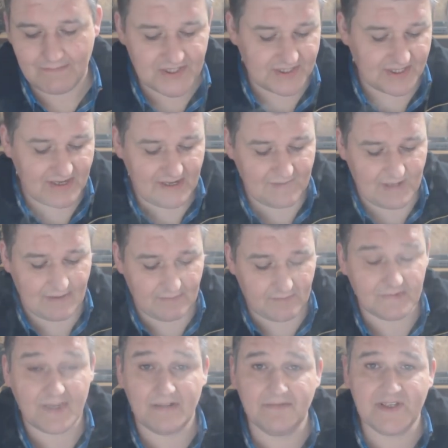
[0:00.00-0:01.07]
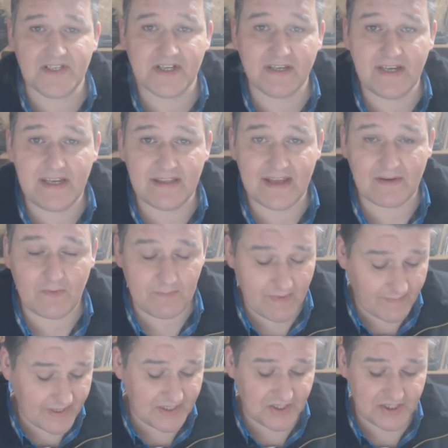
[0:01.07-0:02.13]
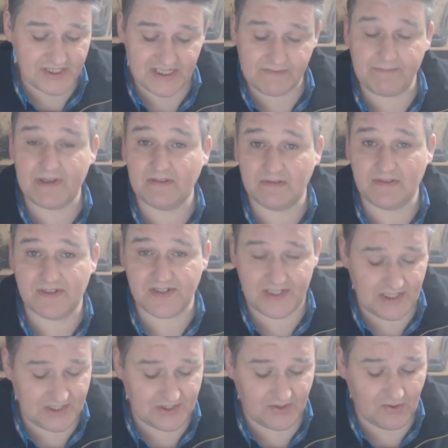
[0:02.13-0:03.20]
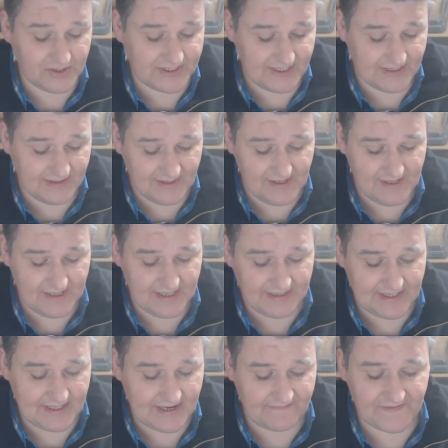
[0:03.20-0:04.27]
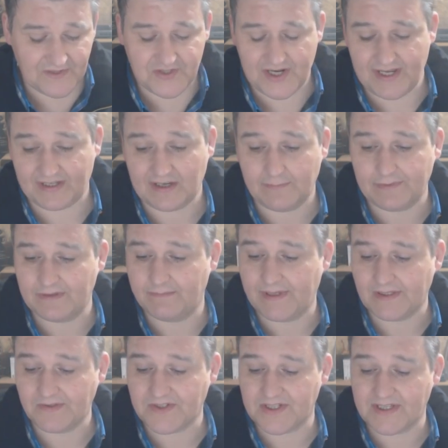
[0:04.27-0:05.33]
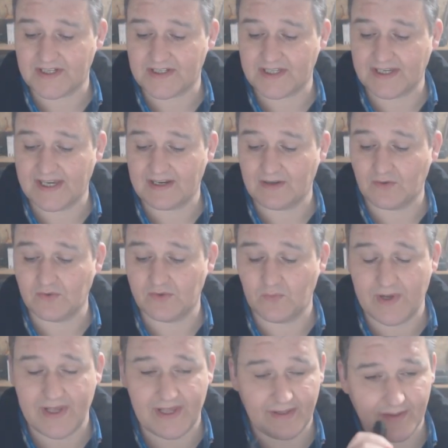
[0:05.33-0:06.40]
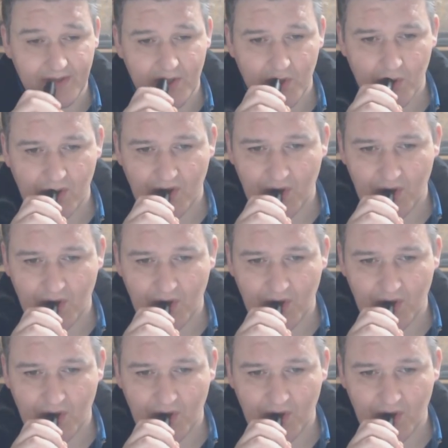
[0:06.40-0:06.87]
I'll disagree on that one. Maybe it's just his build because he just got it. I did have to try a couple of builds in this to get it going well.